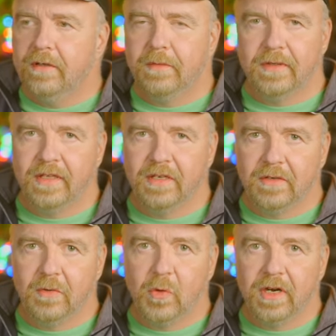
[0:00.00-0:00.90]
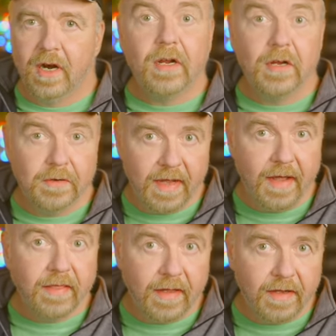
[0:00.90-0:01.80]
We then org our code
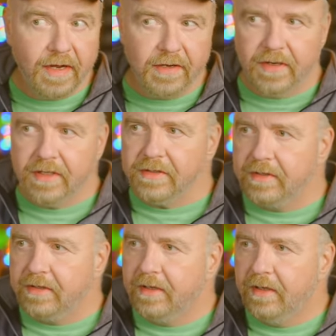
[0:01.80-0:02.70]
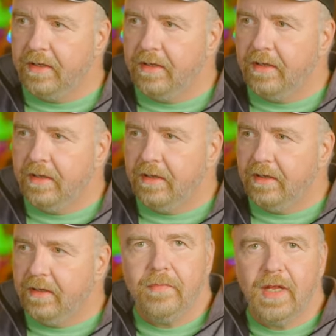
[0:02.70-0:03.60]
at that address.
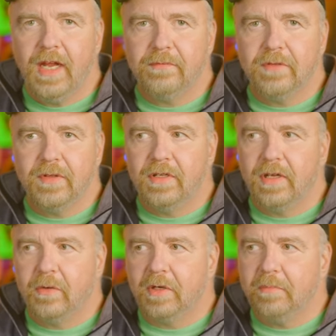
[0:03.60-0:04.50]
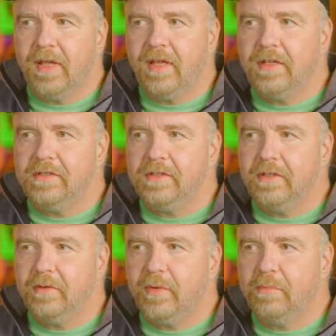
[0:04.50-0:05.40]
After the .org base,
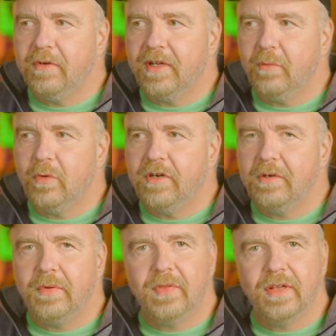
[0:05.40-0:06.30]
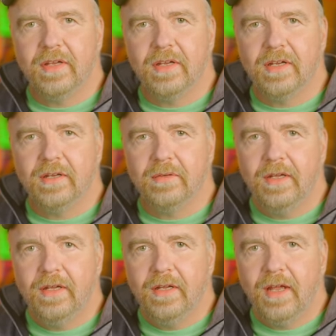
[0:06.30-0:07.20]
we put a word with the uh,
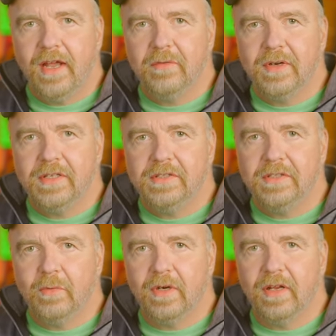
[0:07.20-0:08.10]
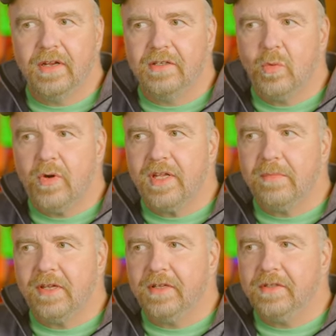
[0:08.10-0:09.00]
address where line 20
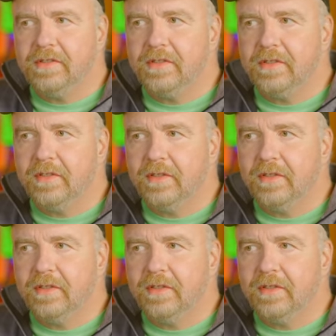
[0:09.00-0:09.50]
begins.